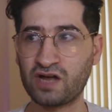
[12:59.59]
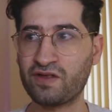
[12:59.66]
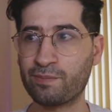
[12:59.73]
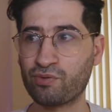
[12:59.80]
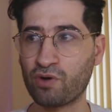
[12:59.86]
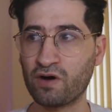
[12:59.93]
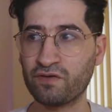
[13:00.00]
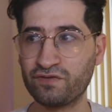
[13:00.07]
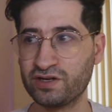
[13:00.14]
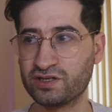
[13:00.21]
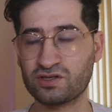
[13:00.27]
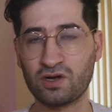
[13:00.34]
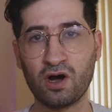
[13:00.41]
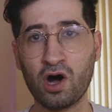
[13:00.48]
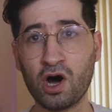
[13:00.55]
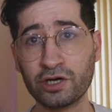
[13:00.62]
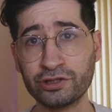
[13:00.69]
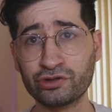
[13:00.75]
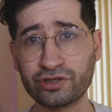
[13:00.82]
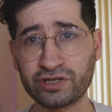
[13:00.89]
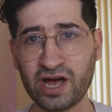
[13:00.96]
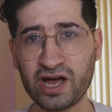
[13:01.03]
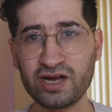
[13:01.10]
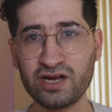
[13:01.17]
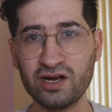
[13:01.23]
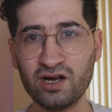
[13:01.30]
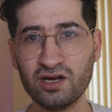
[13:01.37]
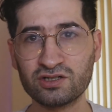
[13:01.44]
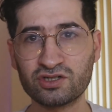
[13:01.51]
and then profit is like 100k.
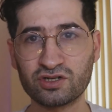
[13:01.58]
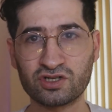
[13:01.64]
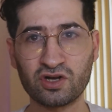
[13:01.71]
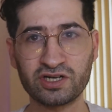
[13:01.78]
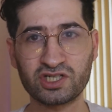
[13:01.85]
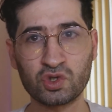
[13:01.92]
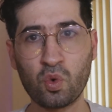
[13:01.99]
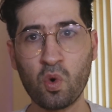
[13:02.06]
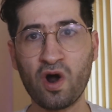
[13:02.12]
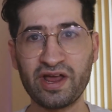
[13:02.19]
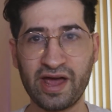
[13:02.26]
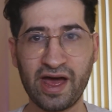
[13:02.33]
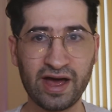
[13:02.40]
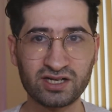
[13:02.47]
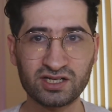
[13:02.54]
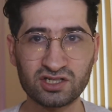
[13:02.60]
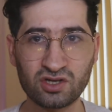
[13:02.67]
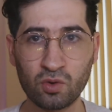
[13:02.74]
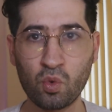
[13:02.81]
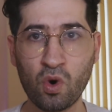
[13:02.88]
So it's like 20x, it's like